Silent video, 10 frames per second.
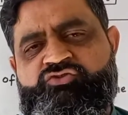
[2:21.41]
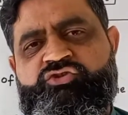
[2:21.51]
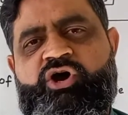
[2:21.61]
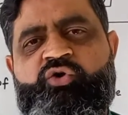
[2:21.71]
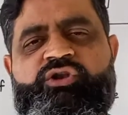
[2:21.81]

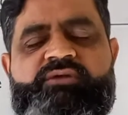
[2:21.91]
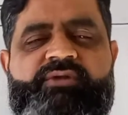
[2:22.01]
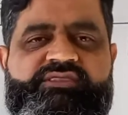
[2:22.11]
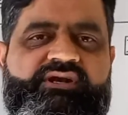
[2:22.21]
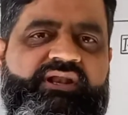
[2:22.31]
So the only
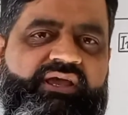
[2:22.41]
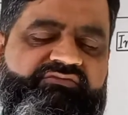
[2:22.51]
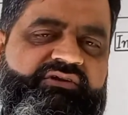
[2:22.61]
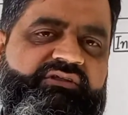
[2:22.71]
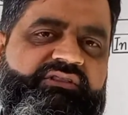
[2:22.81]
method
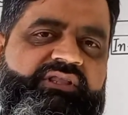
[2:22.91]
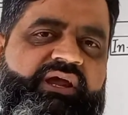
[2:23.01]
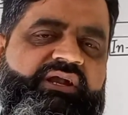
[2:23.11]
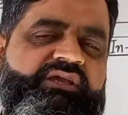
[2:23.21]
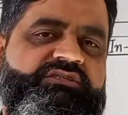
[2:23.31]
left
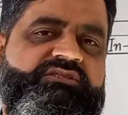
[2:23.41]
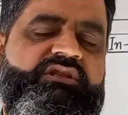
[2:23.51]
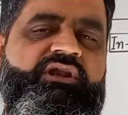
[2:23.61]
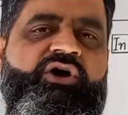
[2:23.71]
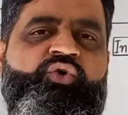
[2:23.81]
that is
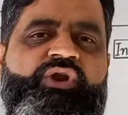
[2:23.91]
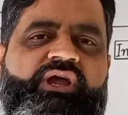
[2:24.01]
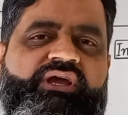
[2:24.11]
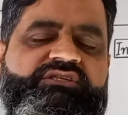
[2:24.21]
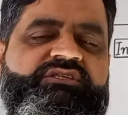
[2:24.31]
known
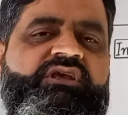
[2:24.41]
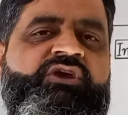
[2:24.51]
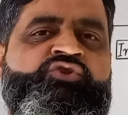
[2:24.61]
as